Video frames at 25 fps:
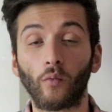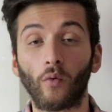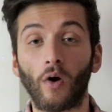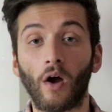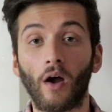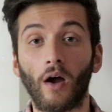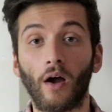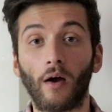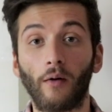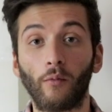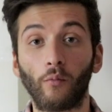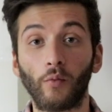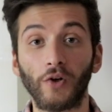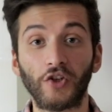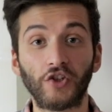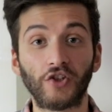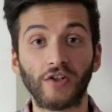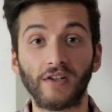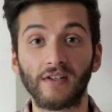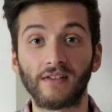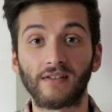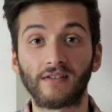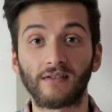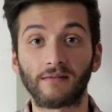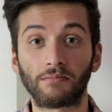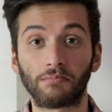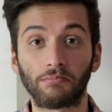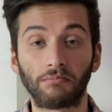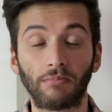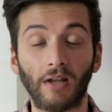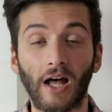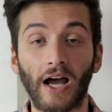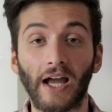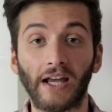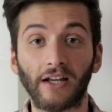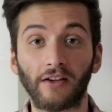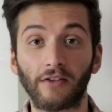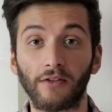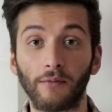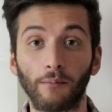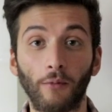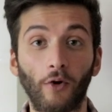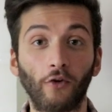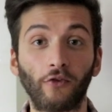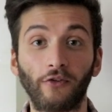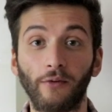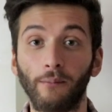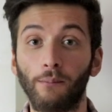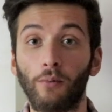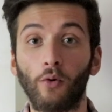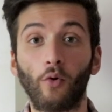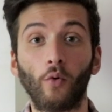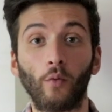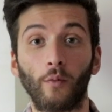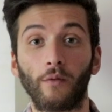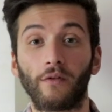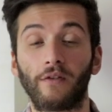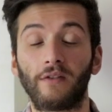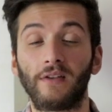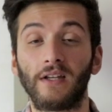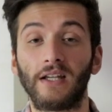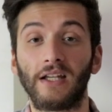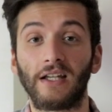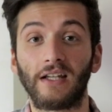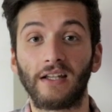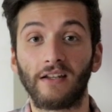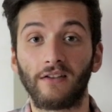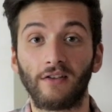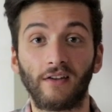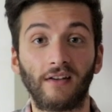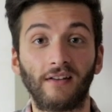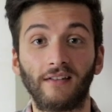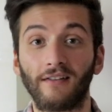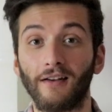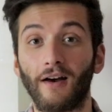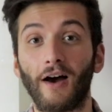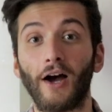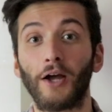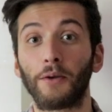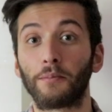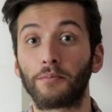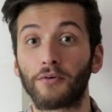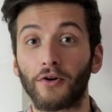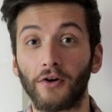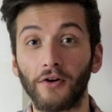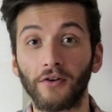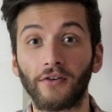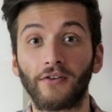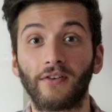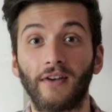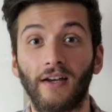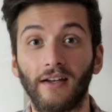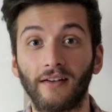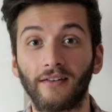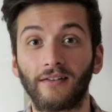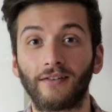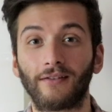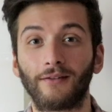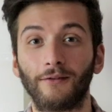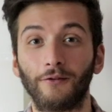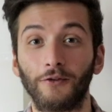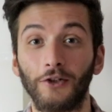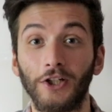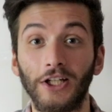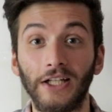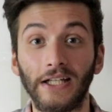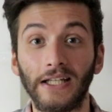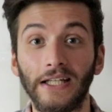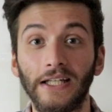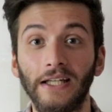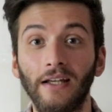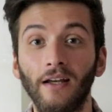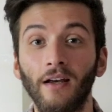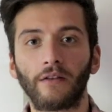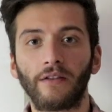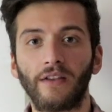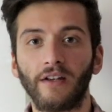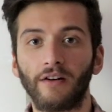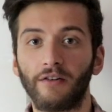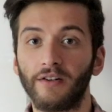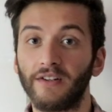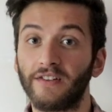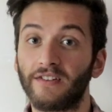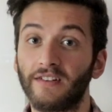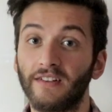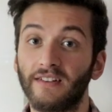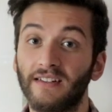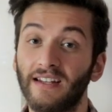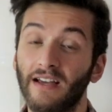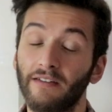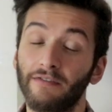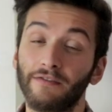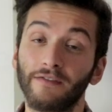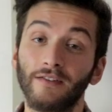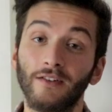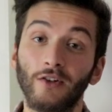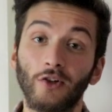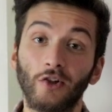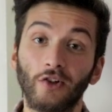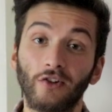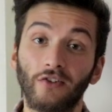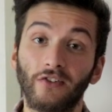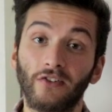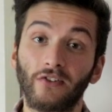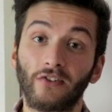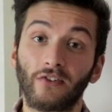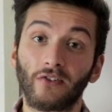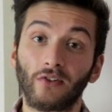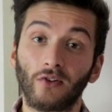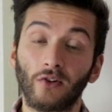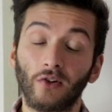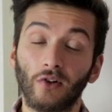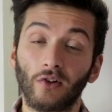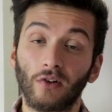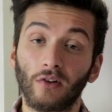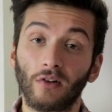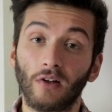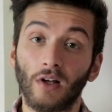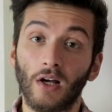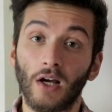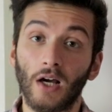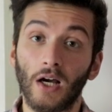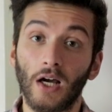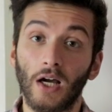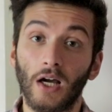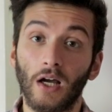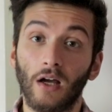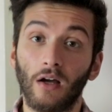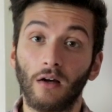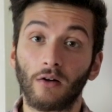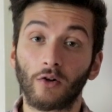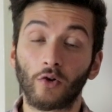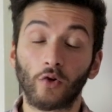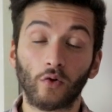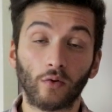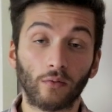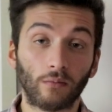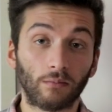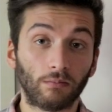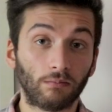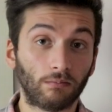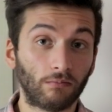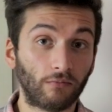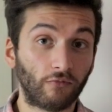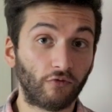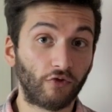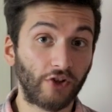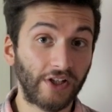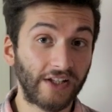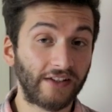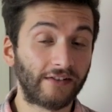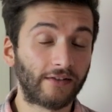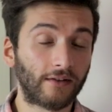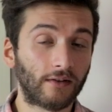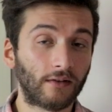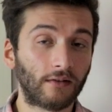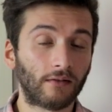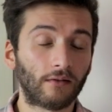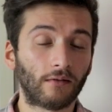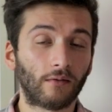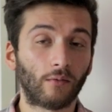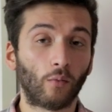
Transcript: uh, which is like the most important thing in the entire process, really. There is a definite uh, reason